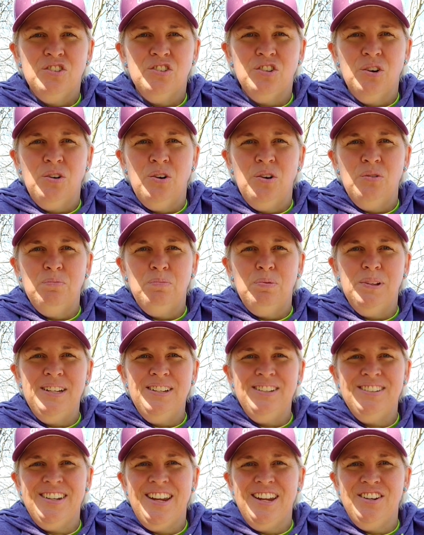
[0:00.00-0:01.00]
So
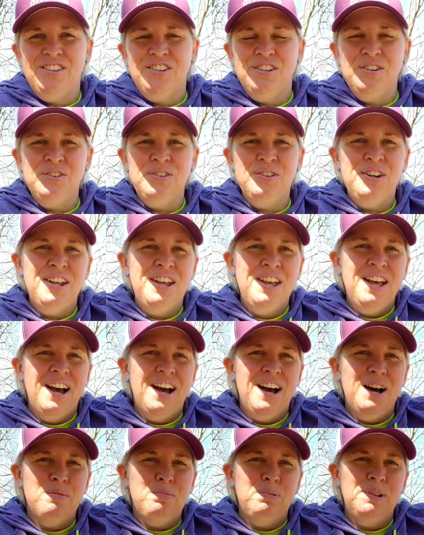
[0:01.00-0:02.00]
please stay tuned.
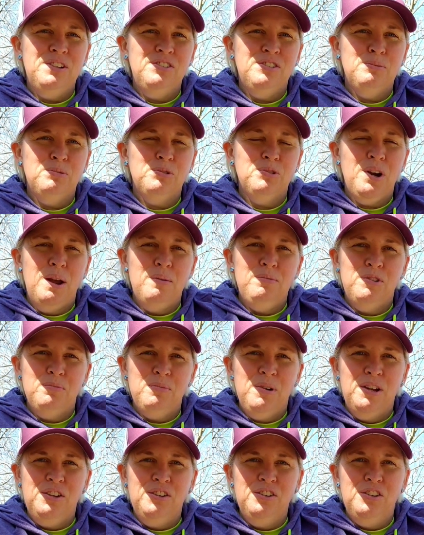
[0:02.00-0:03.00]
Uh, please subscribe to
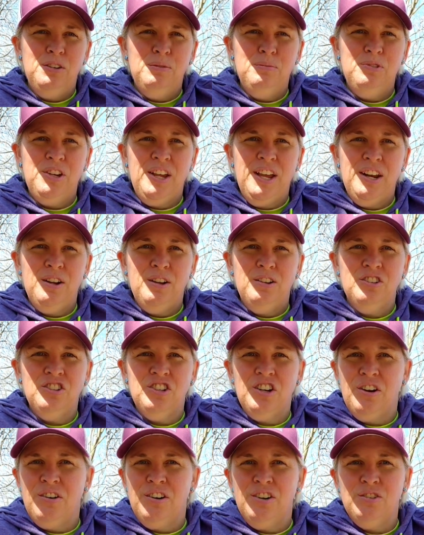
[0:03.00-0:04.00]
my YouTube channel.
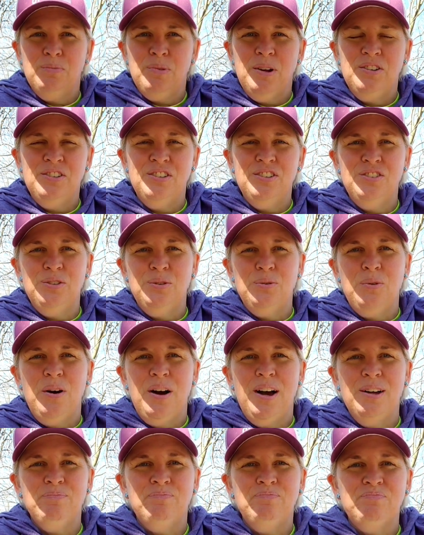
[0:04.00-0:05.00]
Share it as much as you
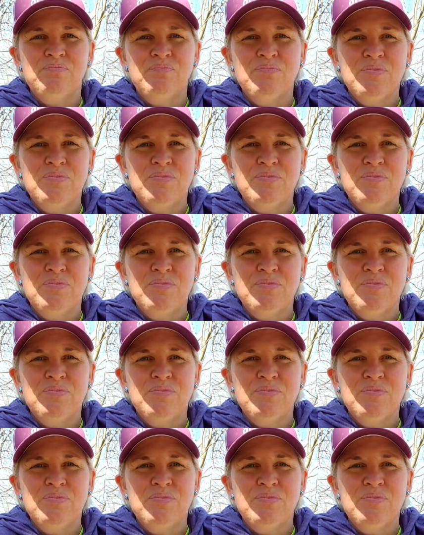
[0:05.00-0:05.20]
want.